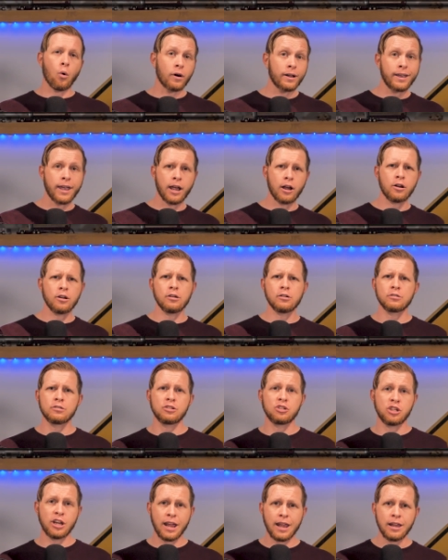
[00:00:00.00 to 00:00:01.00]
or
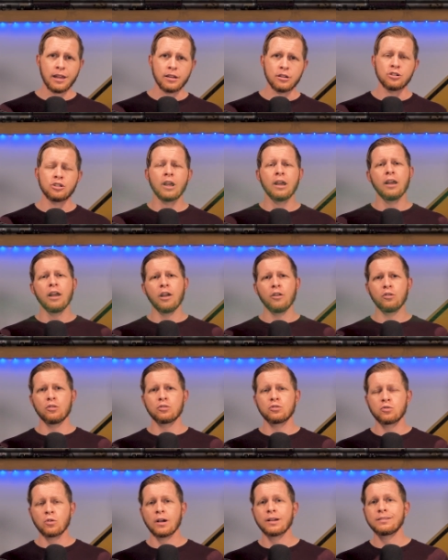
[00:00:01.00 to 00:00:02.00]
carriers change in
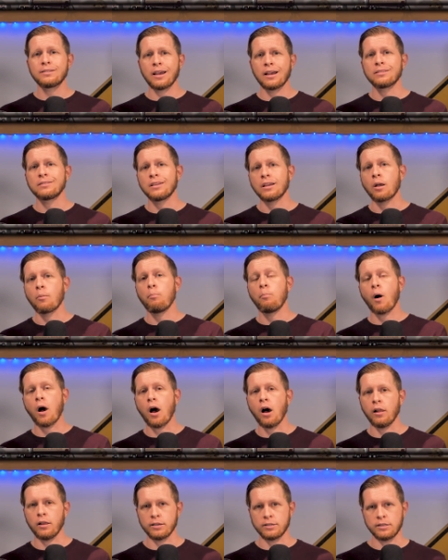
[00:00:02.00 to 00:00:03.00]
their drug testing
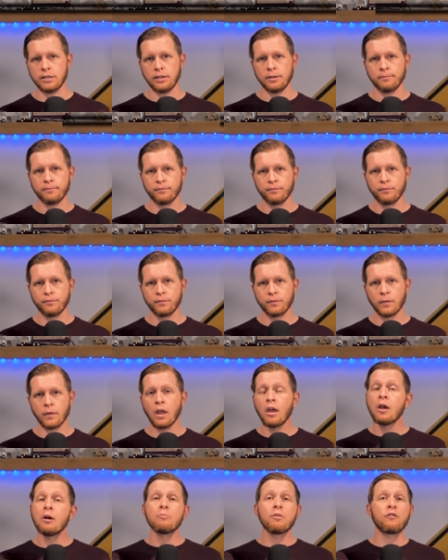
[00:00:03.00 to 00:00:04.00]
policy?
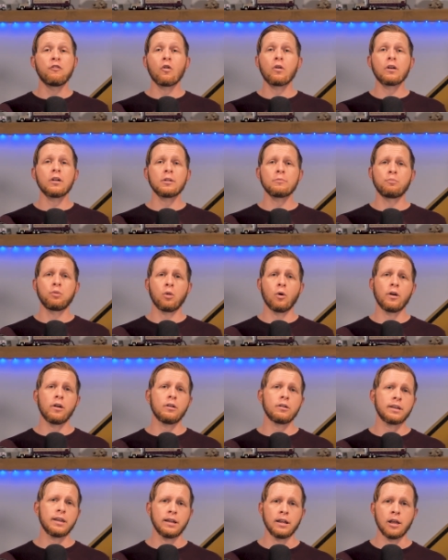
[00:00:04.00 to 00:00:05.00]
Before an
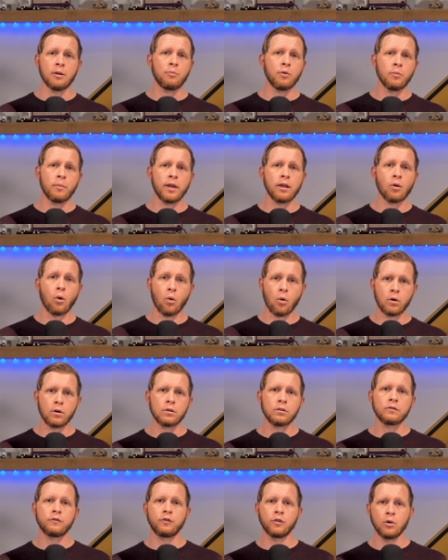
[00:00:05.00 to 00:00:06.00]
employer can implement
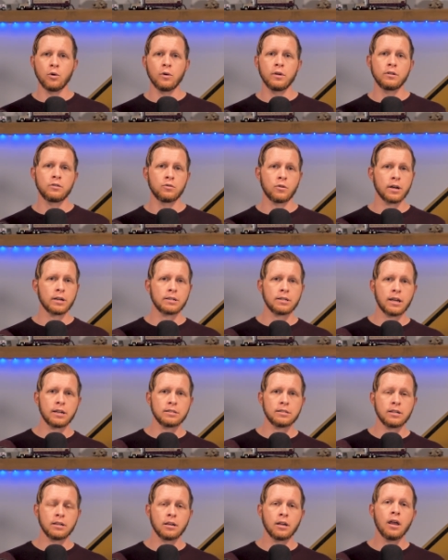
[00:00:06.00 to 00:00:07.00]
oral fluid drug
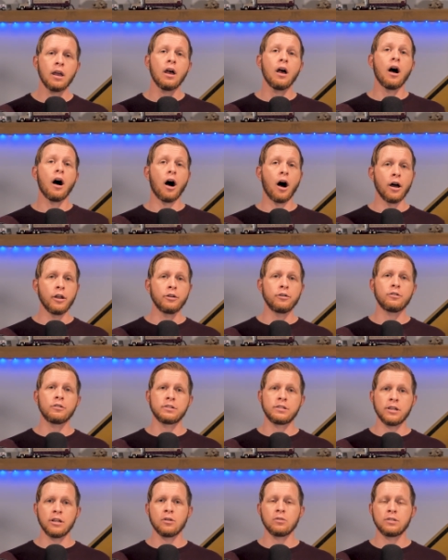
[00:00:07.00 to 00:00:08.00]
testing
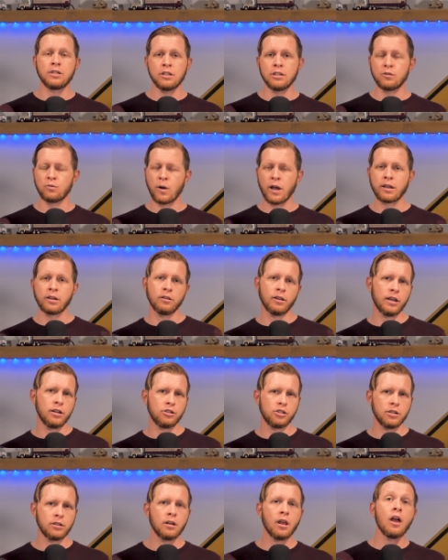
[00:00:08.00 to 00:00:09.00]
under DOT's
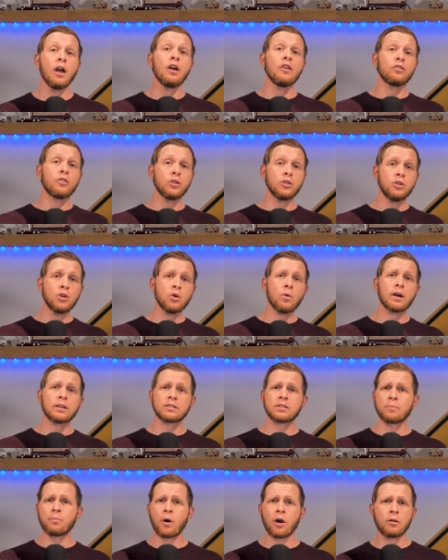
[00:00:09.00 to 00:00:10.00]
regulation, the
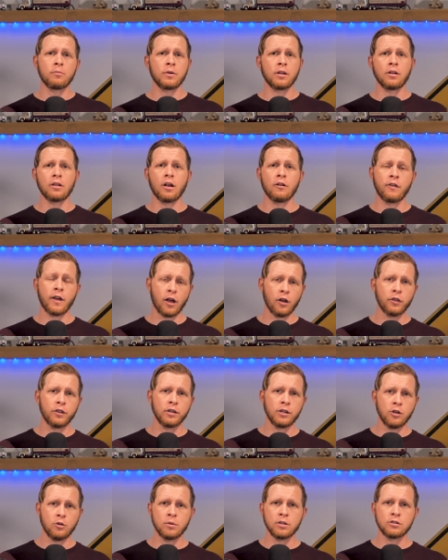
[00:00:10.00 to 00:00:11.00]
U.S. Department of Health
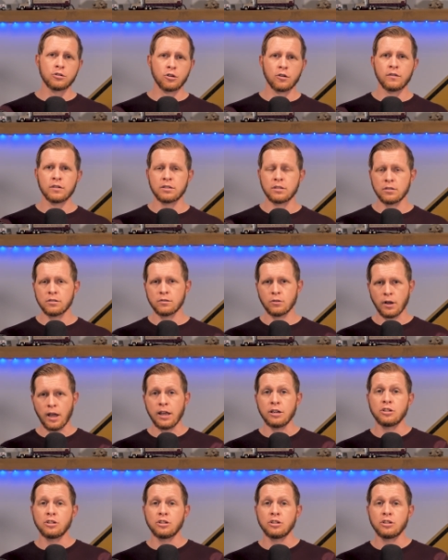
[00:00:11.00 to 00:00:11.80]
and Human Services, or